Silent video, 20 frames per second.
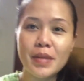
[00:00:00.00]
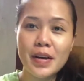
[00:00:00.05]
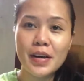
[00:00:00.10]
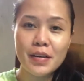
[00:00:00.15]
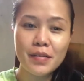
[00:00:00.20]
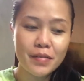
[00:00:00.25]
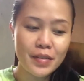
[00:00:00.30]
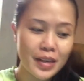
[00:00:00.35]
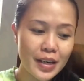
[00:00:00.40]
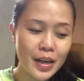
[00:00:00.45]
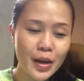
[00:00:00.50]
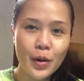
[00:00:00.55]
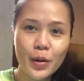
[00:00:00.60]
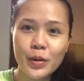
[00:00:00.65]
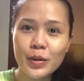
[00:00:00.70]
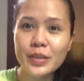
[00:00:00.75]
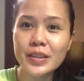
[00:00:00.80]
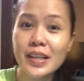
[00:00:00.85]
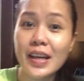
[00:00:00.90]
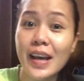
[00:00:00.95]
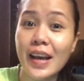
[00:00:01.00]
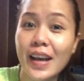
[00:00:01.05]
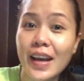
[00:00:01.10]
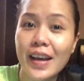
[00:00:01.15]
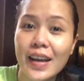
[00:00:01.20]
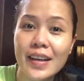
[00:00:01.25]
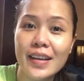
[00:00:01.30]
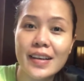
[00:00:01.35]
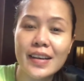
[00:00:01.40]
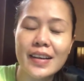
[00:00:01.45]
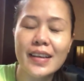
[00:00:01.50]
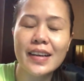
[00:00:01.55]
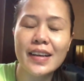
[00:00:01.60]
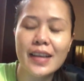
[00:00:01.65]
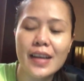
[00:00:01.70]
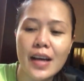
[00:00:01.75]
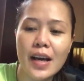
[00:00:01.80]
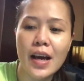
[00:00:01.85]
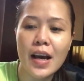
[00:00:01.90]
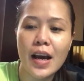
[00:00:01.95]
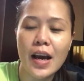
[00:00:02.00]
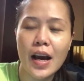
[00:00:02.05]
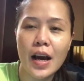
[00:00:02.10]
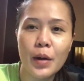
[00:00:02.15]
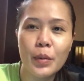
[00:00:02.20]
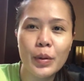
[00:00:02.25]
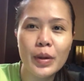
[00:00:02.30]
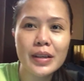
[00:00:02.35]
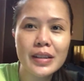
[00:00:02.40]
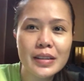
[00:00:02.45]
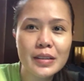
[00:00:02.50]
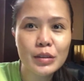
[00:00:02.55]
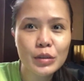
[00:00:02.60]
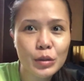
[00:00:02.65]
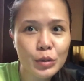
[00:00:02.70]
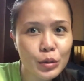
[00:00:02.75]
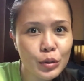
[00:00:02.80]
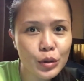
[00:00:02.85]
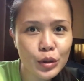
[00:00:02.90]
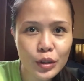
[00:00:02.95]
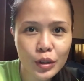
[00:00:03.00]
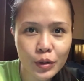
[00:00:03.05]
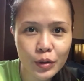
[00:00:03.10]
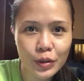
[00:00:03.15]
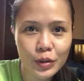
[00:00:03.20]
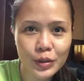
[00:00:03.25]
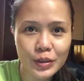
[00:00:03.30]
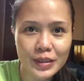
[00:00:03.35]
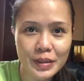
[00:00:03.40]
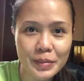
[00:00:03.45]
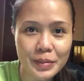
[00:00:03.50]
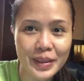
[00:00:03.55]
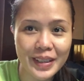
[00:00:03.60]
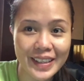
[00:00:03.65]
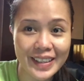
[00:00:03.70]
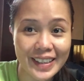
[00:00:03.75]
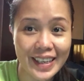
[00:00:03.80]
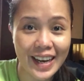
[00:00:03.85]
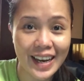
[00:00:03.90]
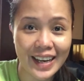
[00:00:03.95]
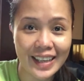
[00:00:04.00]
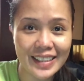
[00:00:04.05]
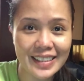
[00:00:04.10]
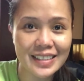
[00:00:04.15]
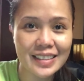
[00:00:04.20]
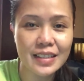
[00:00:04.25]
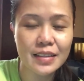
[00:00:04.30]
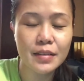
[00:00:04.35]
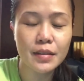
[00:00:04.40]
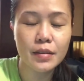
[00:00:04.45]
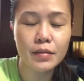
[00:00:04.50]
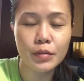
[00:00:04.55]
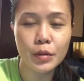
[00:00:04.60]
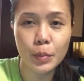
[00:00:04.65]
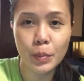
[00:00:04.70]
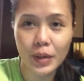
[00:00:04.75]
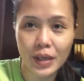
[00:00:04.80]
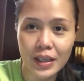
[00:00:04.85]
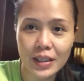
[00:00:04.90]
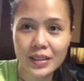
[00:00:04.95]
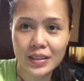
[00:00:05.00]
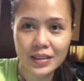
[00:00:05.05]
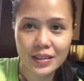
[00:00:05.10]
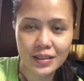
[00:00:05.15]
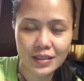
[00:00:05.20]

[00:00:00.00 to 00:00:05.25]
my videos and I wanted to show you something, guys. For me, it's